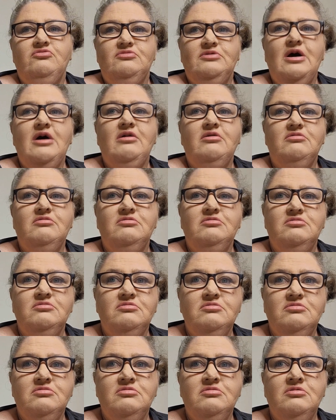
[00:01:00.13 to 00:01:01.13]
done,
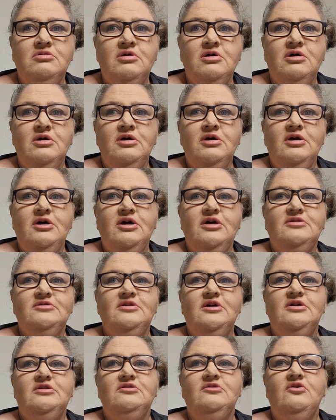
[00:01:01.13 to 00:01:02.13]
and
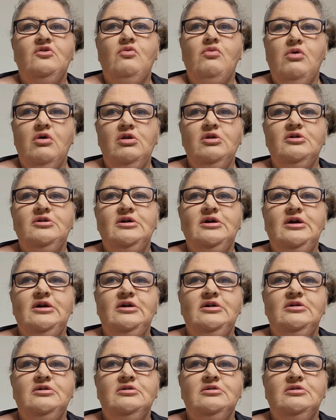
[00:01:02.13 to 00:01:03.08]
then the quality